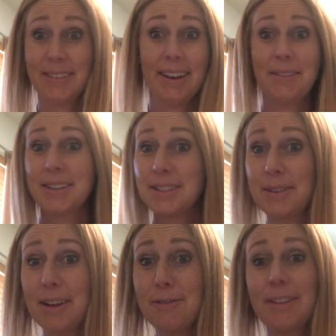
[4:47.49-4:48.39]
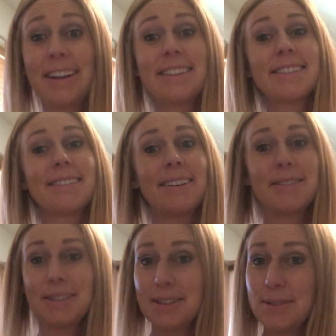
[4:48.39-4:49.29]
When I wasn't around friends, when I
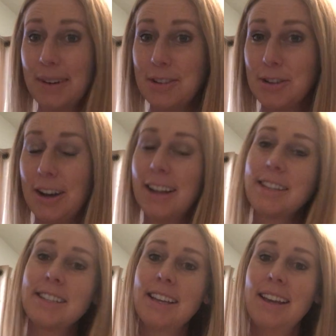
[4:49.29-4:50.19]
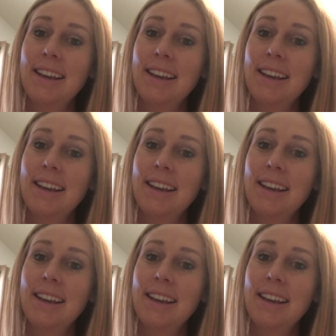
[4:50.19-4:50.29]
was just around Josh,